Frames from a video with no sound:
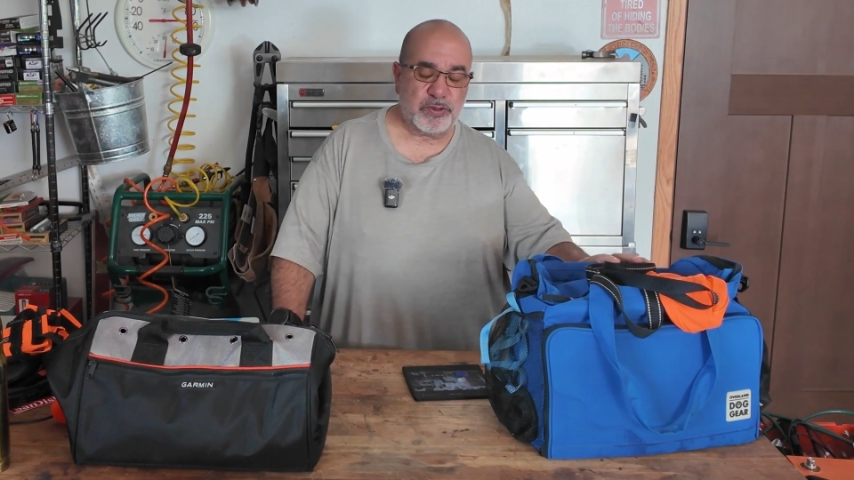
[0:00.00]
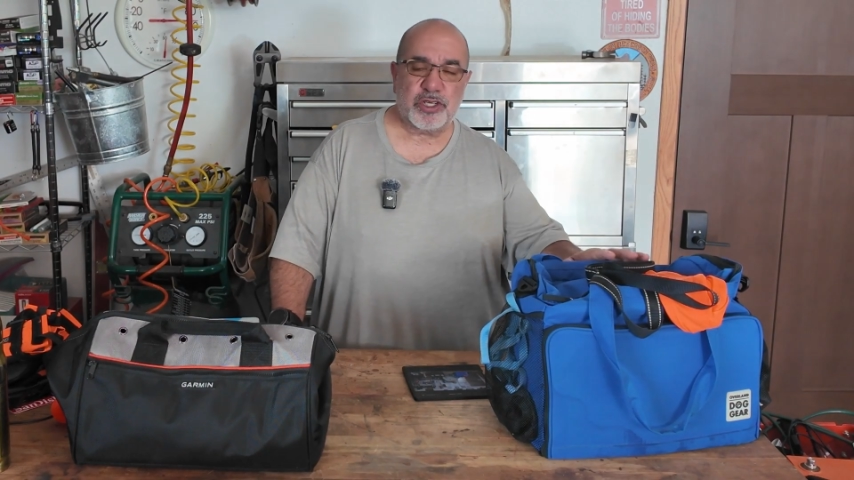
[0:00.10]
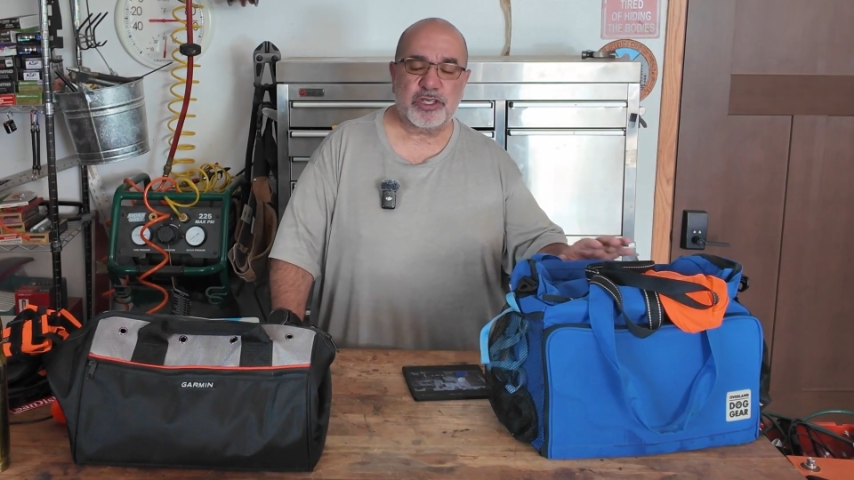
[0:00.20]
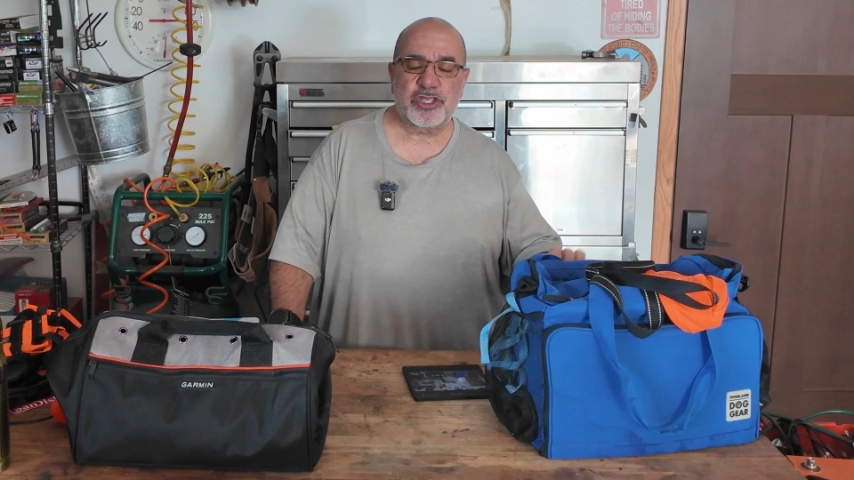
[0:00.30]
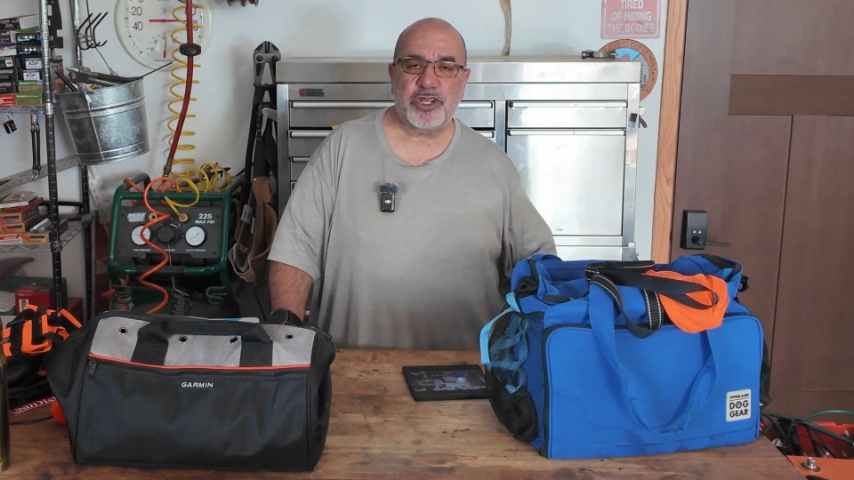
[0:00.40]
which
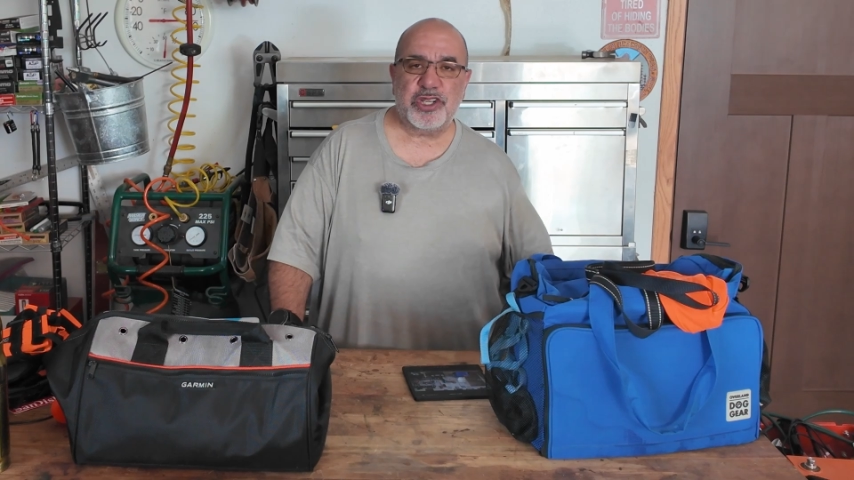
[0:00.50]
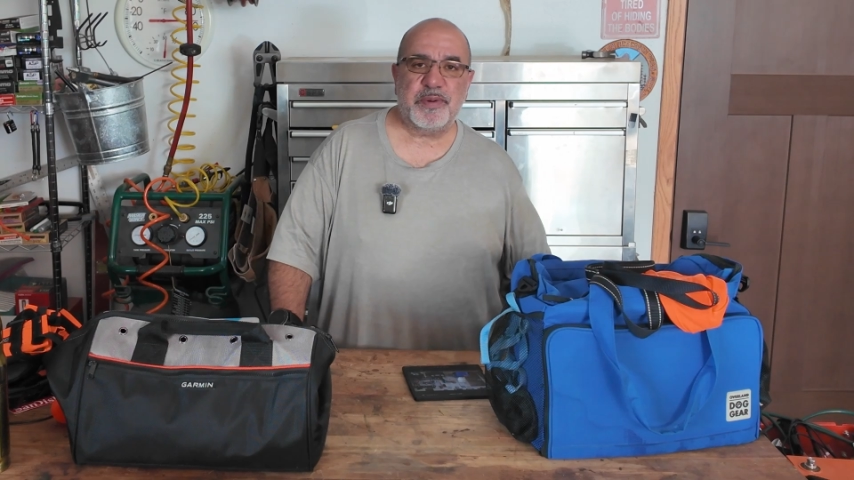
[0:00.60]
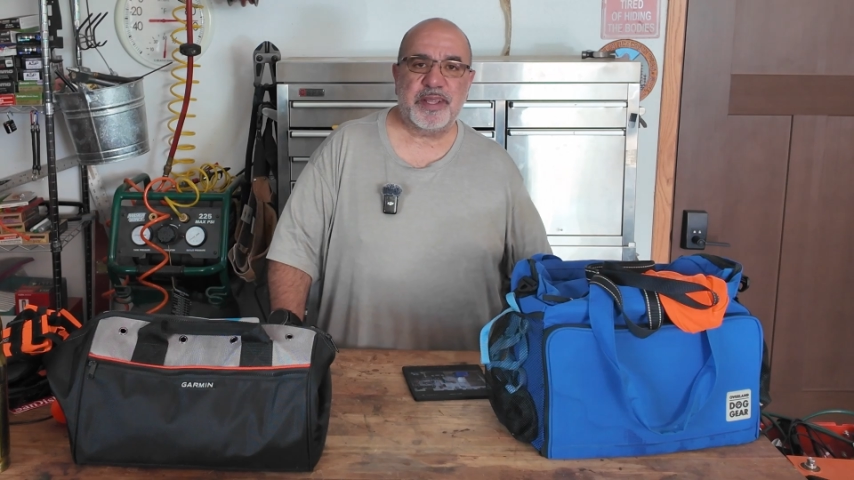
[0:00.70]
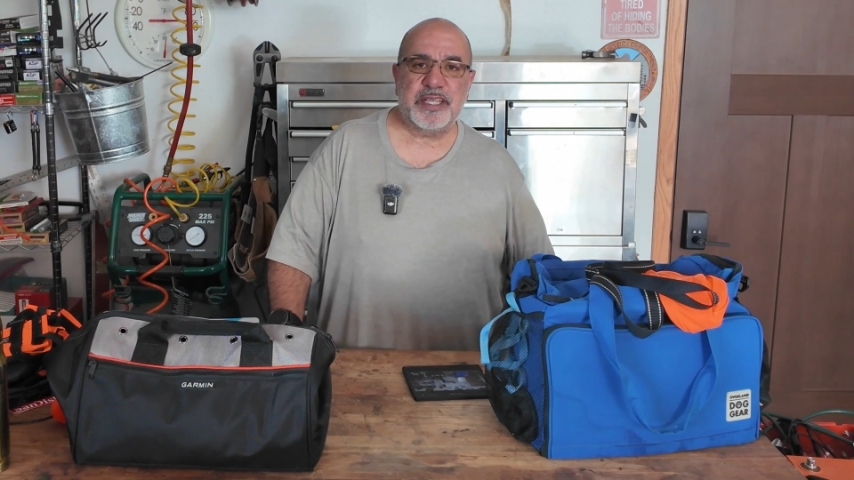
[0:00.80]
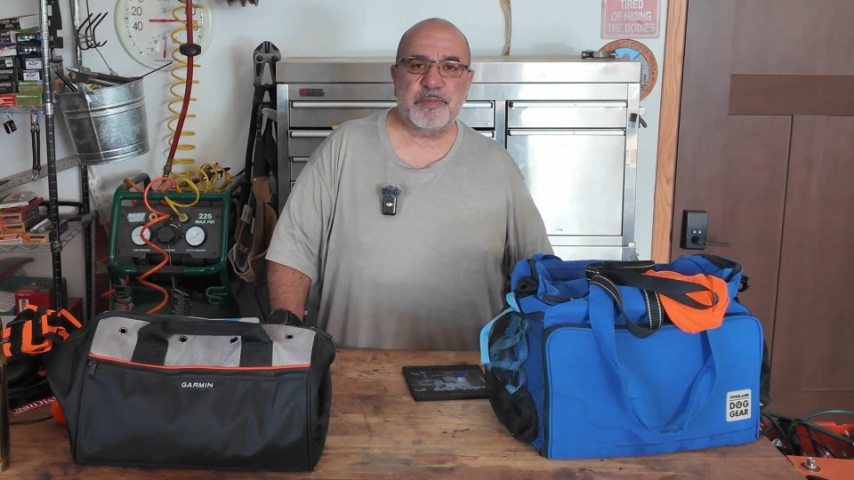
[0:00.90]
I'll show
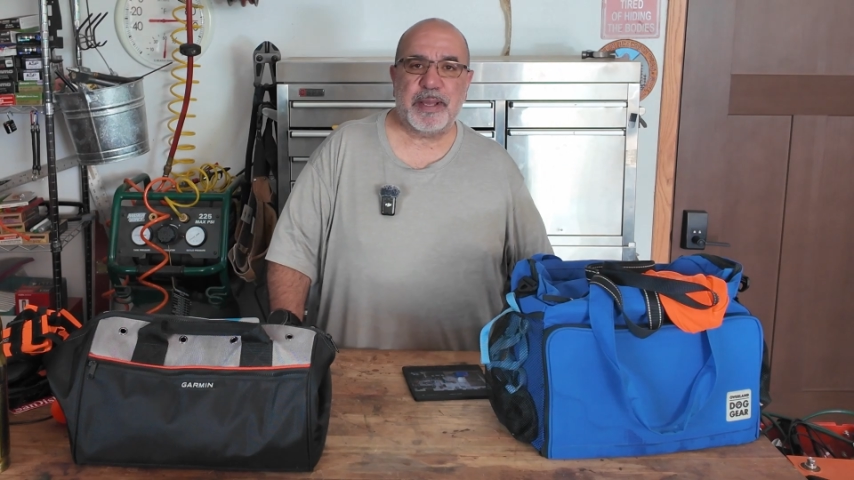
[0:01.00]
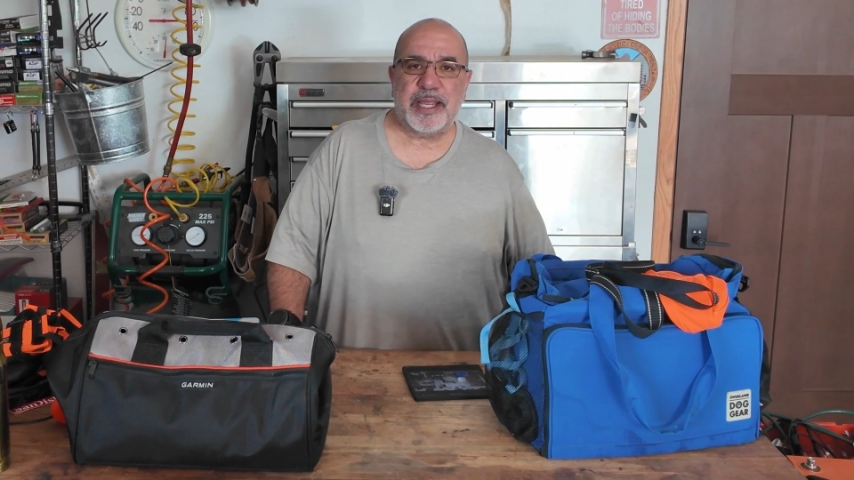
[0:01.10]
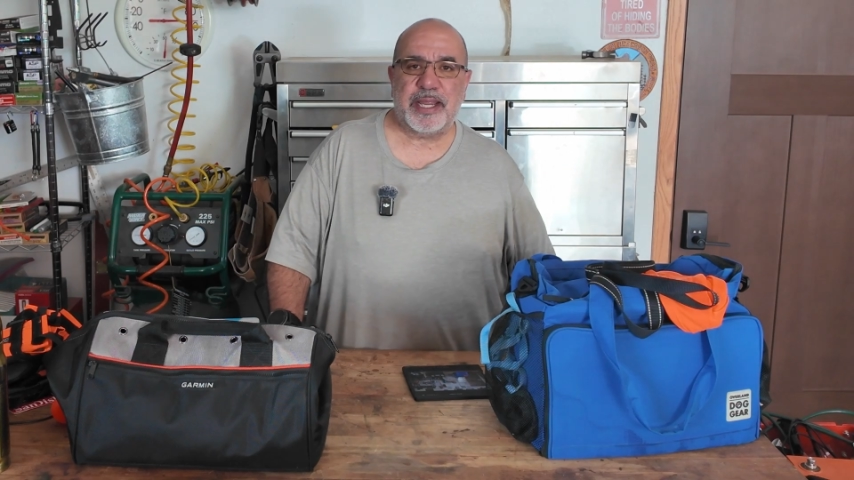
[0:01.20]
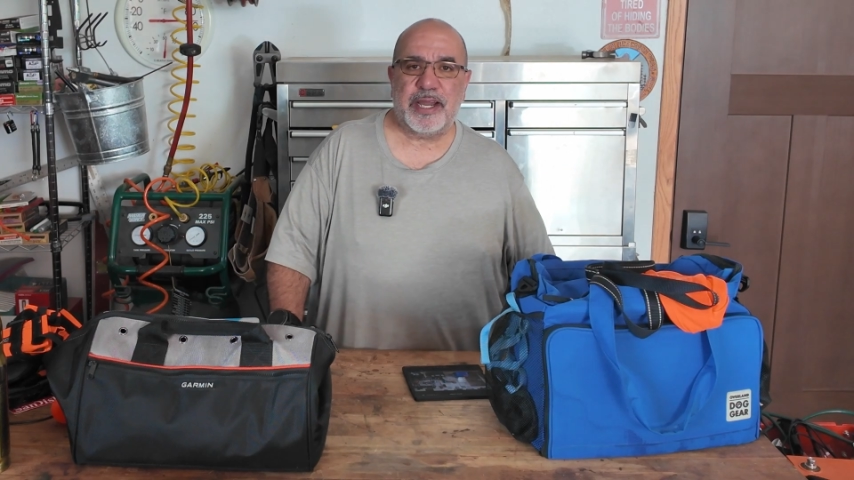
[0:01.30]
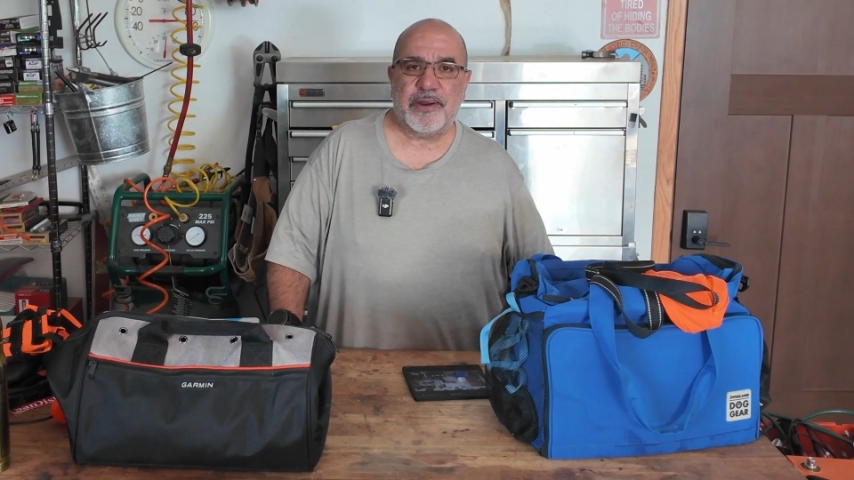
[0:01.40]
you in this
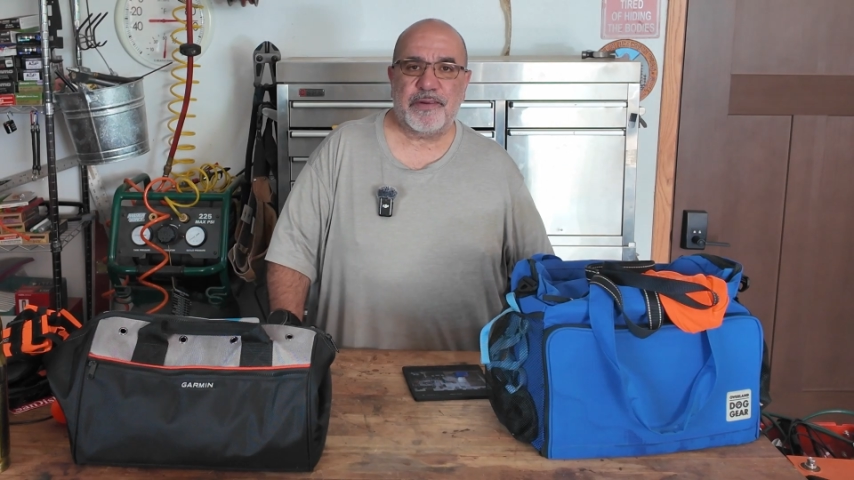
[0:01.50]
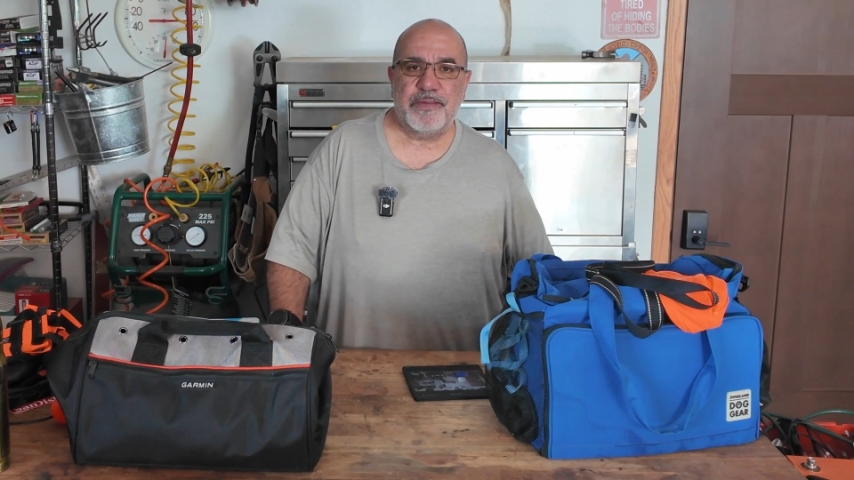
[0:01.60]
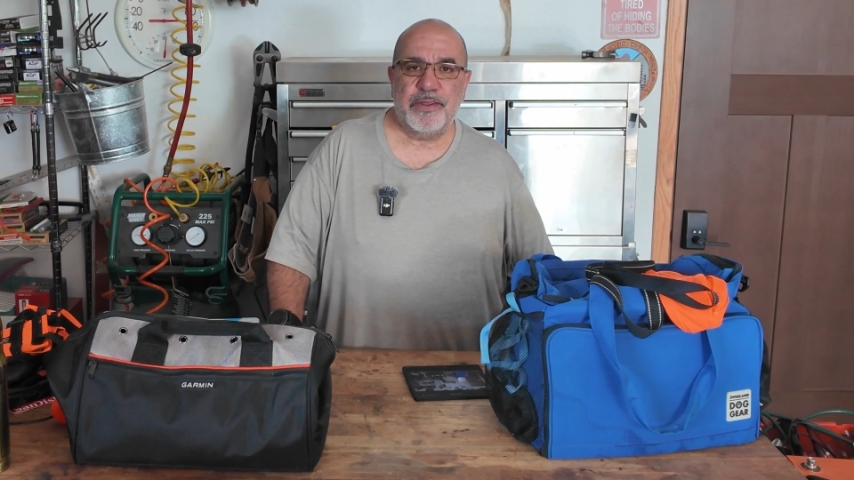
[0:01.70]
bag here.